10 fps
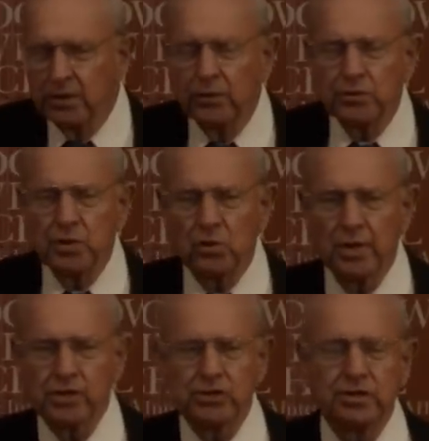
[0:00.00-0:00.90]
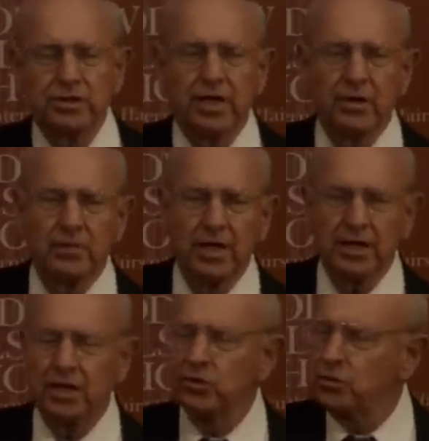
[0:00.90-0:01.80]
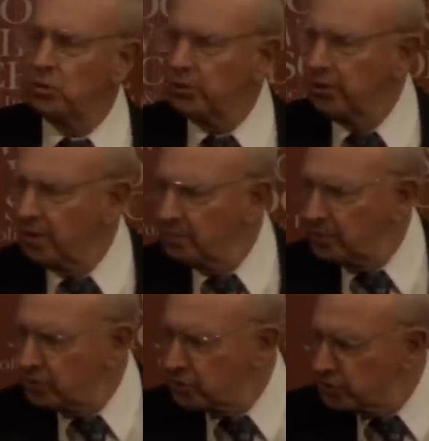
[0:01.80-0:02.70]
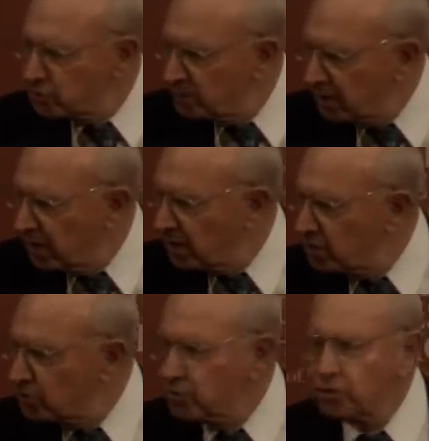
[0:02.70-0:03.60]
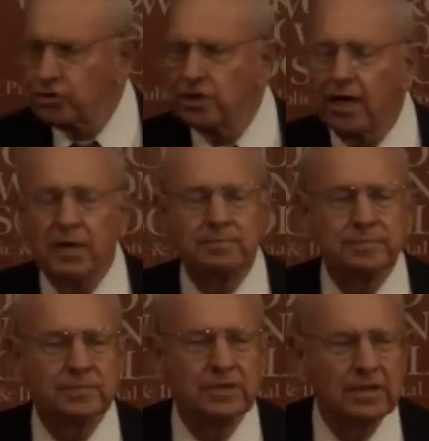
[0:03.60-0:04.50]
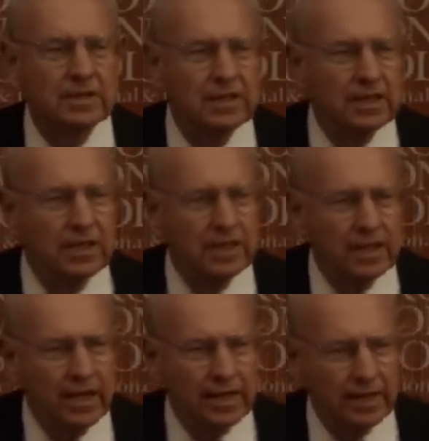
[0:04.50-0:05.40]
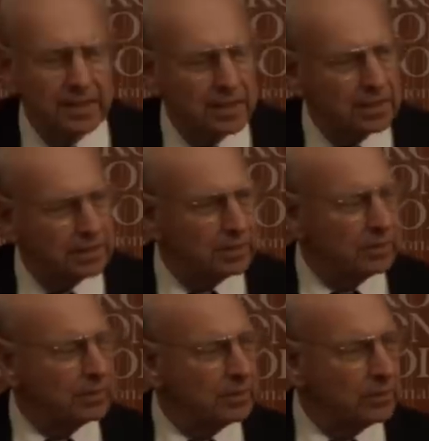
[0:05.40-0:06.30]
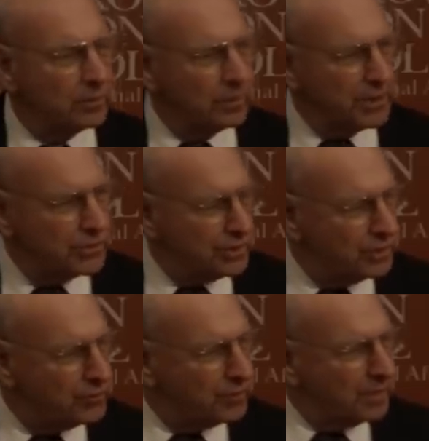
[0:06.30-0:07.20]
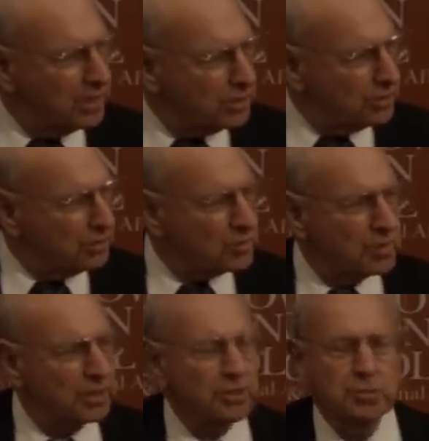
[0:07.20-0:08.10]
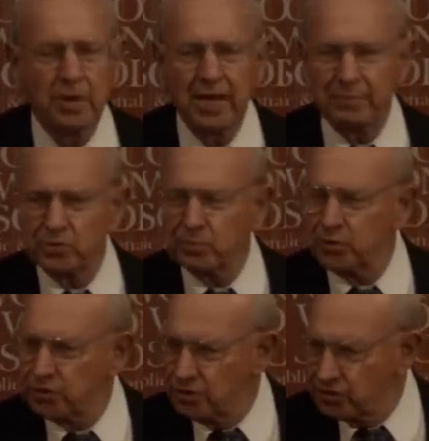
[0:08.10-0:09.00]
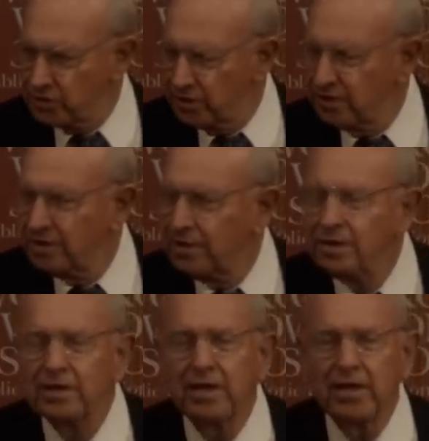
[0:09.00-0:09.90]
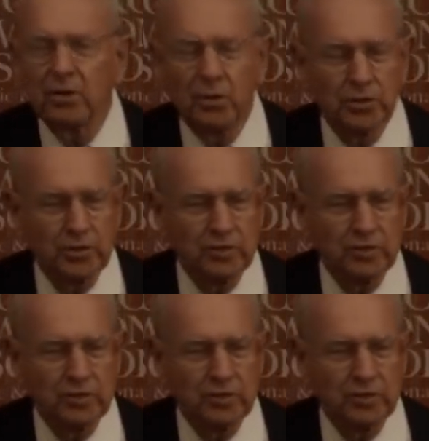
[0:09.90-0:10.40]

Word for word: There's no question that Iranian nuclear ambitions began under the Shah. And I think that uh, recent information, as well as perhaps persistent and older